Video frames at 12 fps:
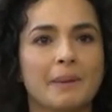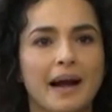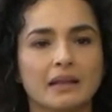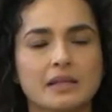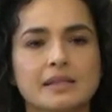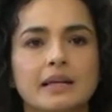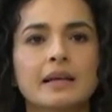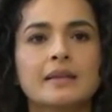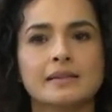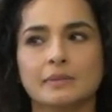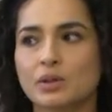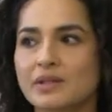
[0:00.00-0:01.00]

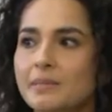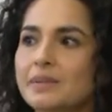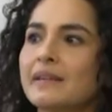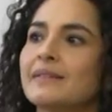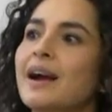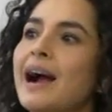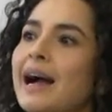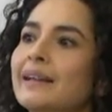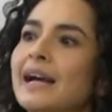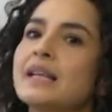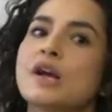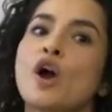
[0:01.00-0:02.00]
Palestinians and Muslims and their
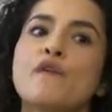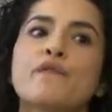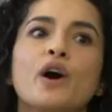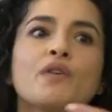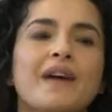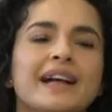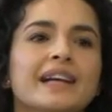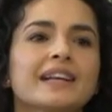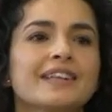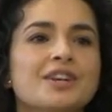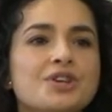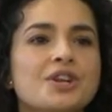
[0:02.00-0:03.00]
allies for a
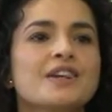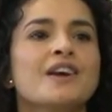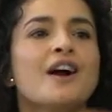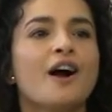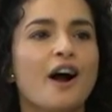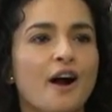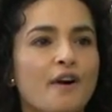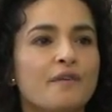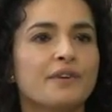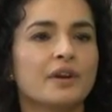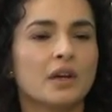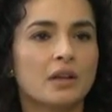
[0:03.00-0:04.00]
recognition
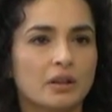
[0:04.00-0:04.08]
of